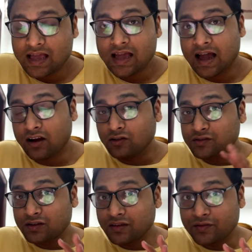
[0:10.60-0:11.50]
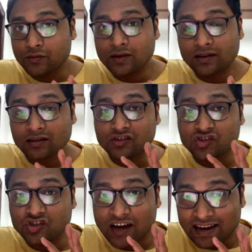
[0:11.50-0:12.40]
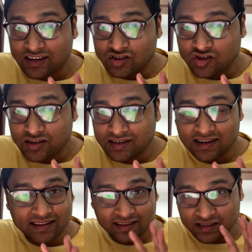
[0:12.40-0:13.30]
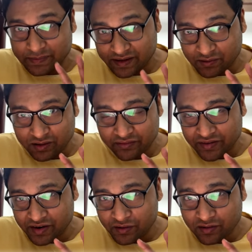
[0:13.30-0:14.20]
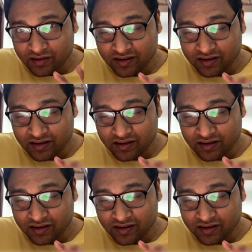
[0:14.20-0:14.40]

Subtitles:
I'll also give you a little challenge in this particular video.